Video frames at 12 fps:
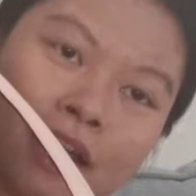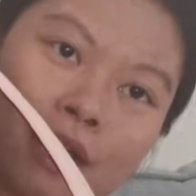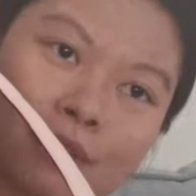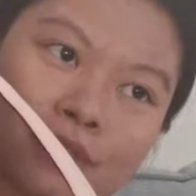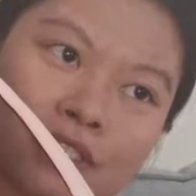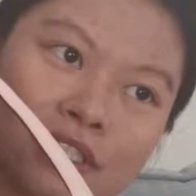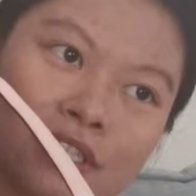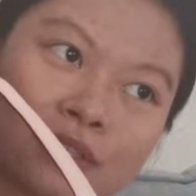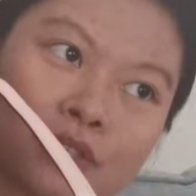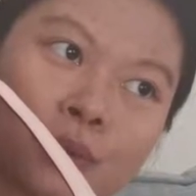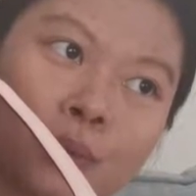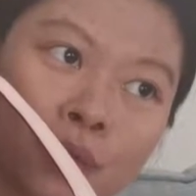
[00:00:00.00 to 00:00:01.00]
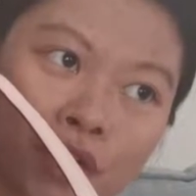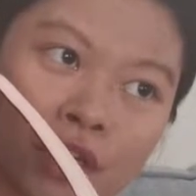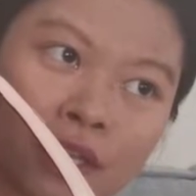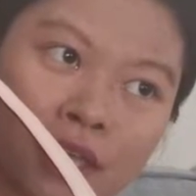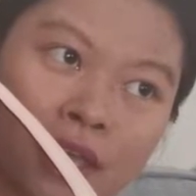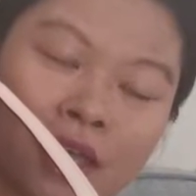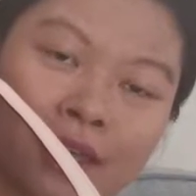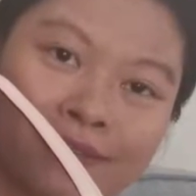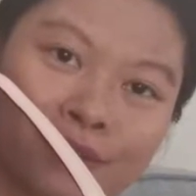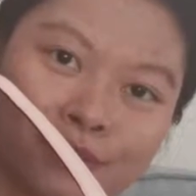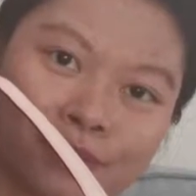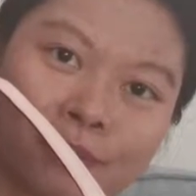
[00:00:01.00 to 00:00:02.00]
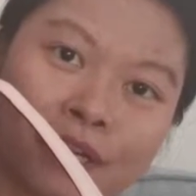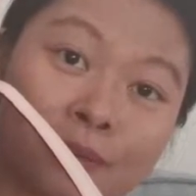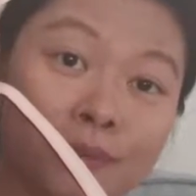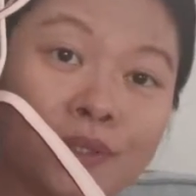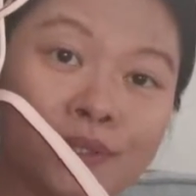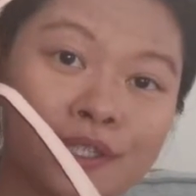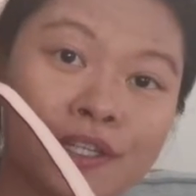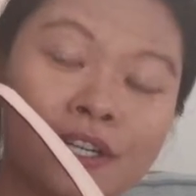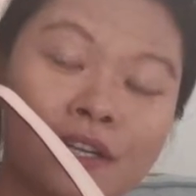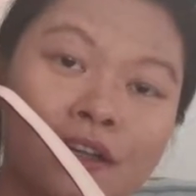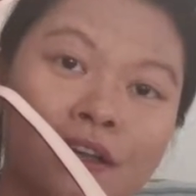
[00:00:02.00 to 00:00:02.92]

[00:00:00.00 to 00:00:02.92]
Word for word: I was needing to work and use my computer,